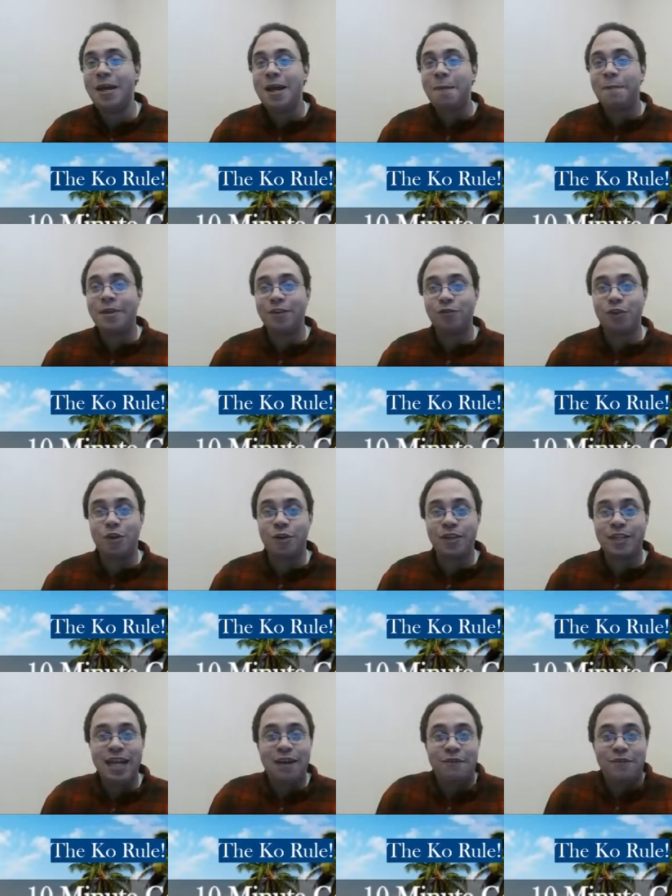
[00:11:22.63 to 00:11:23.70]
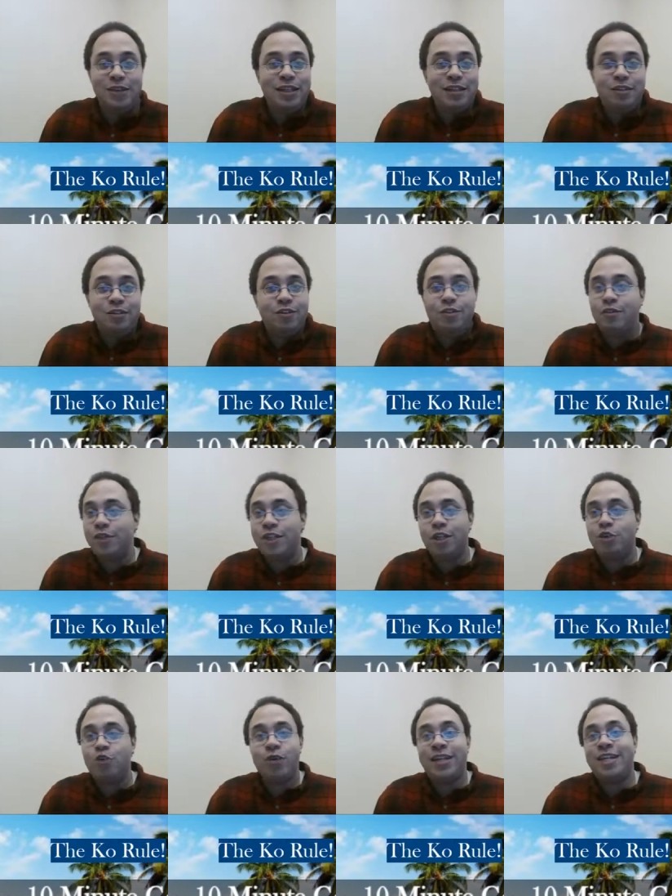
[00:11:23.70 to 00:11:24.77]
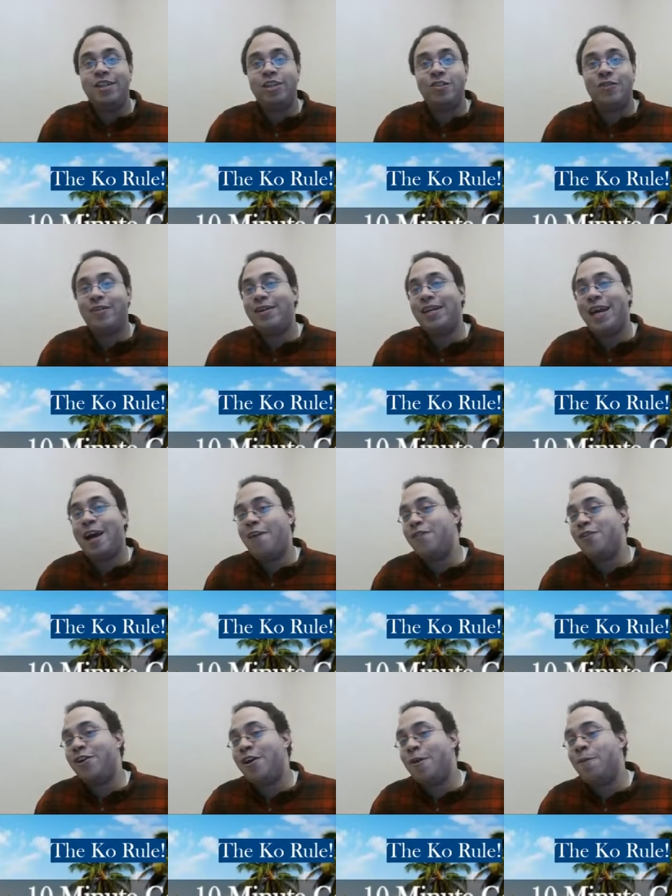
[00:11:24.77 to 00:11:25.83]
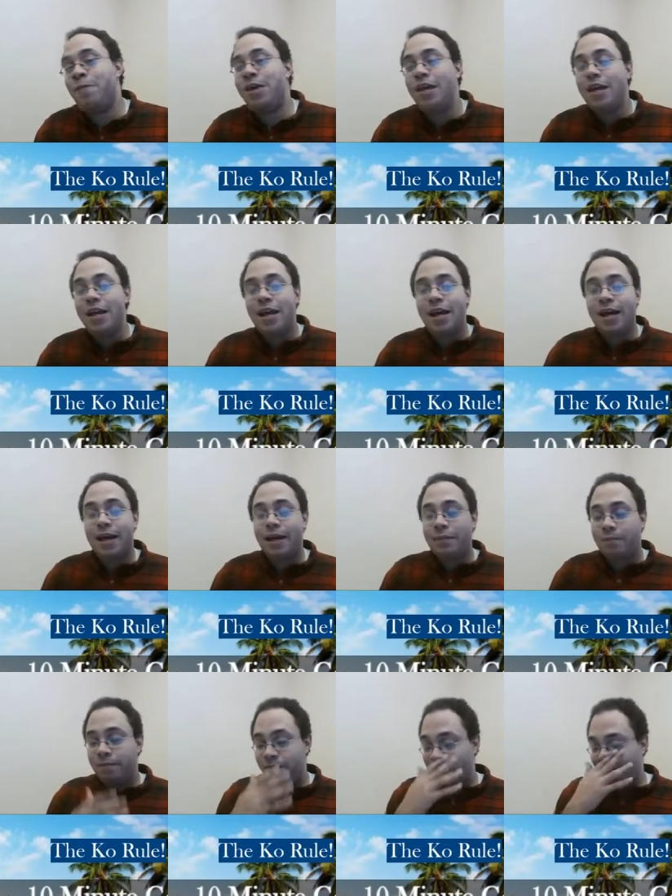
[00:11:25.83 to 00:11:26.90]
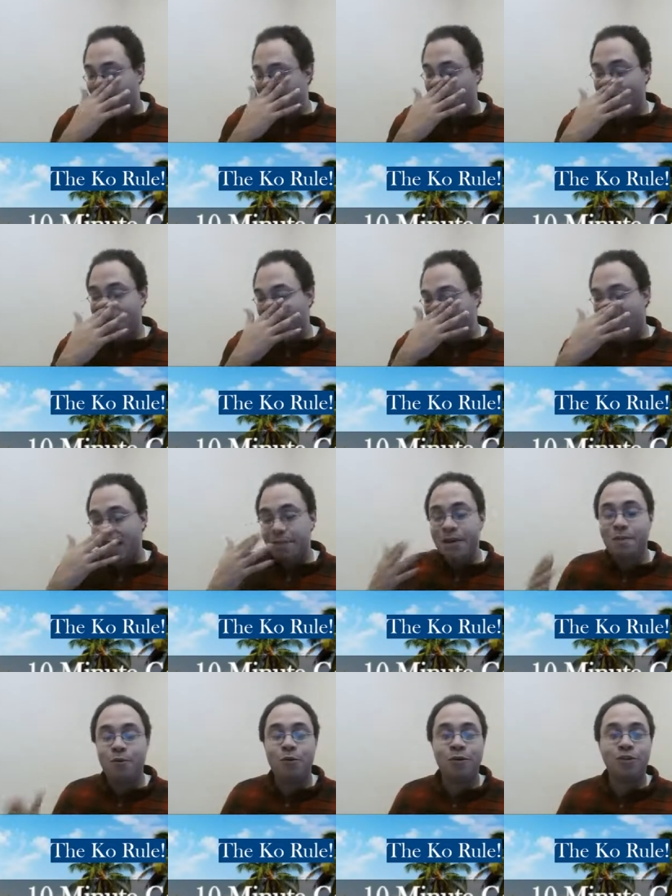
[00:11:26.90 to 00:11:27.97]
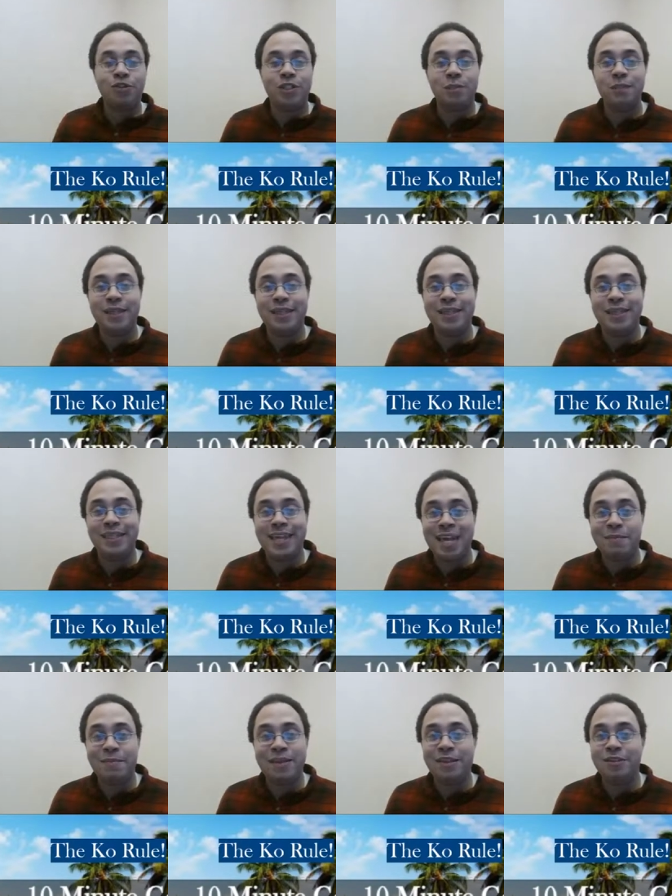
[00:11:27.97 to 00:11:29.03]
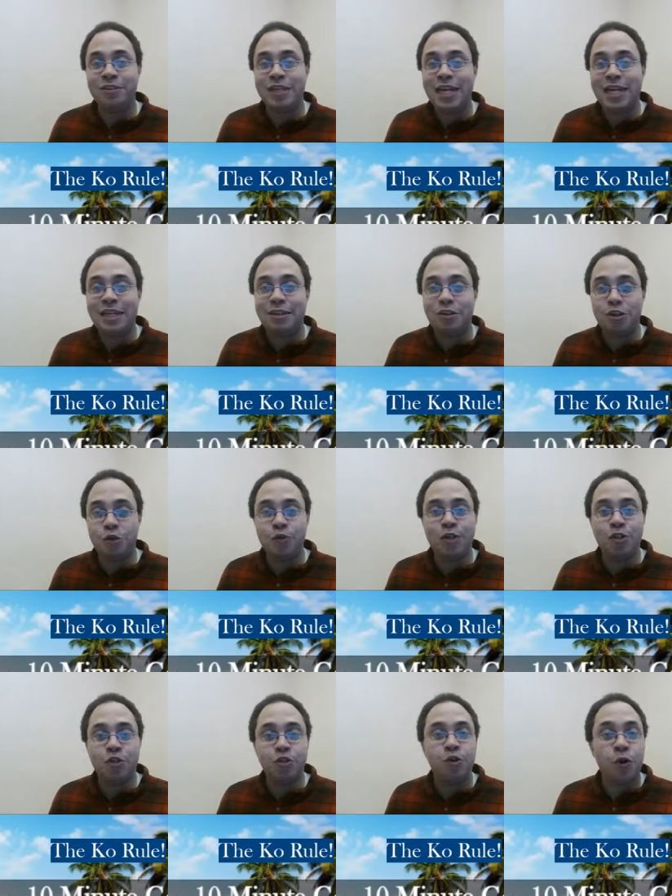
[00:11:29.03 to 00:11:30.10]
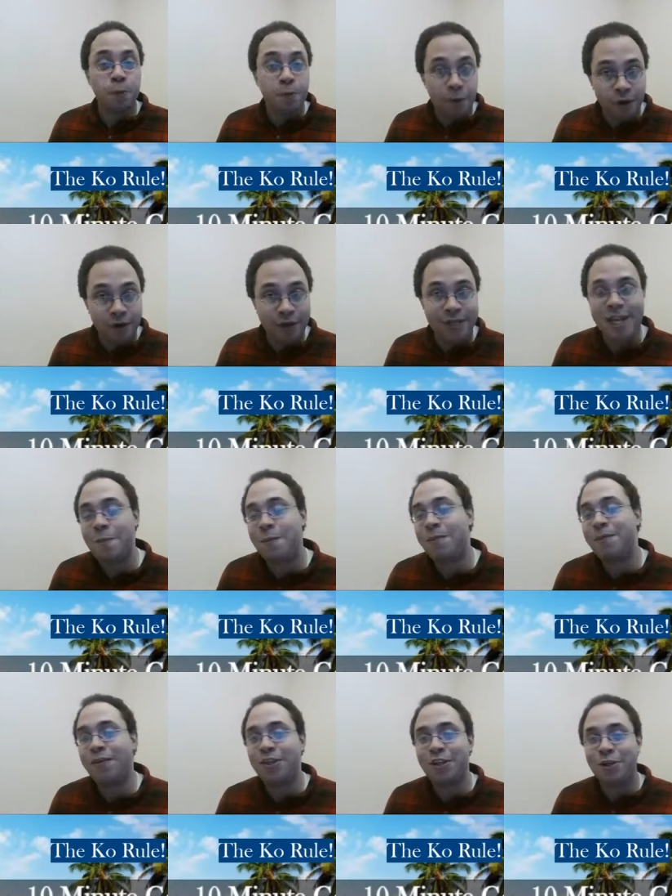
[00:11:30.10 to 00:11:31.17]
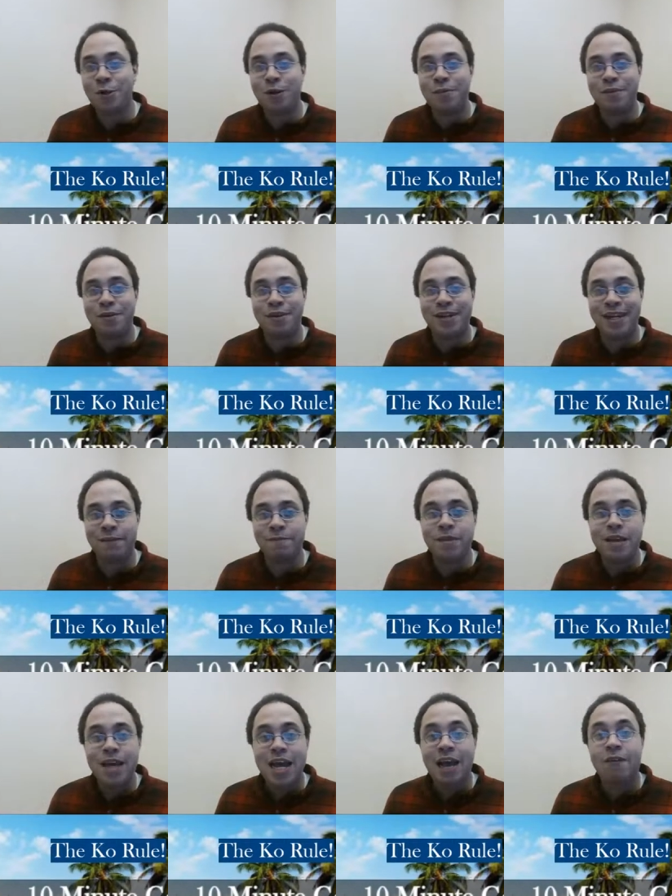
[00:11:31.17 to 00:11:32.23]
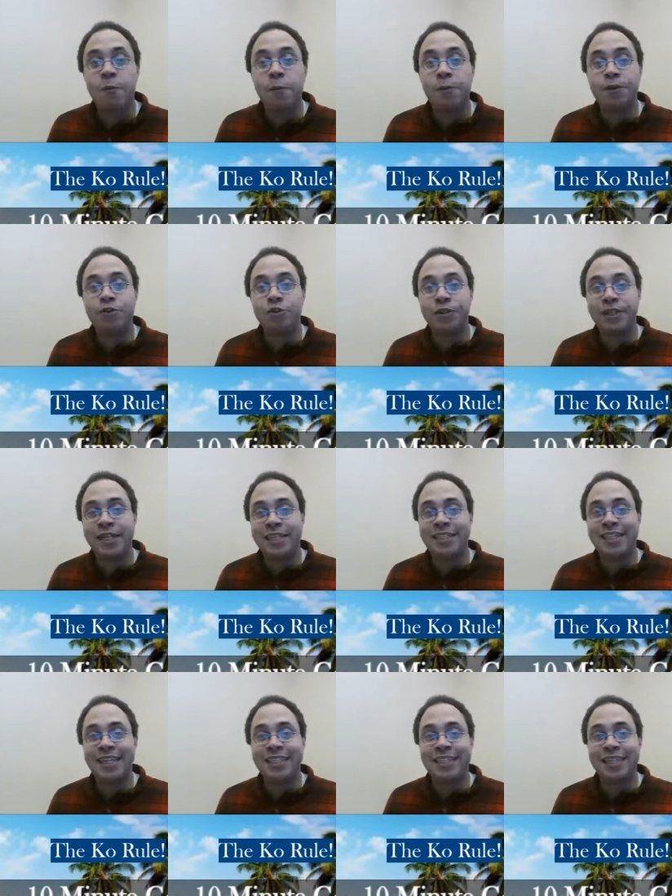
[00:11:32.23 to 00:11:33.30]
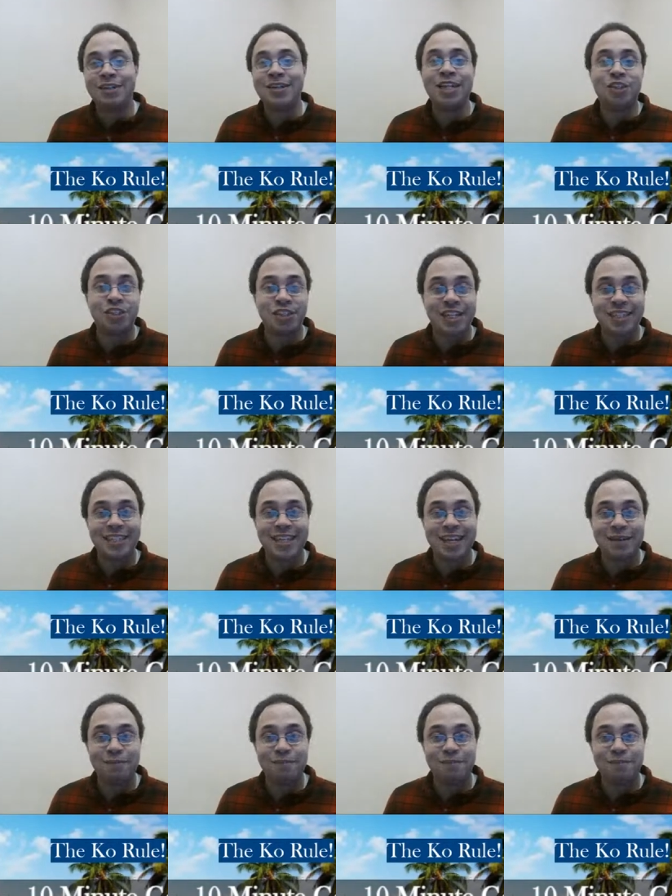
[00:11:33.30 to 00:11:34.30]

because with all the with the, with the craze surrounding AlphaGo, um, there's going to be a lot of people who are interested in playing the game, and, and you can do your part in helping build the Go community. I hope you enjoyed today's lesson. I'll catch you next time.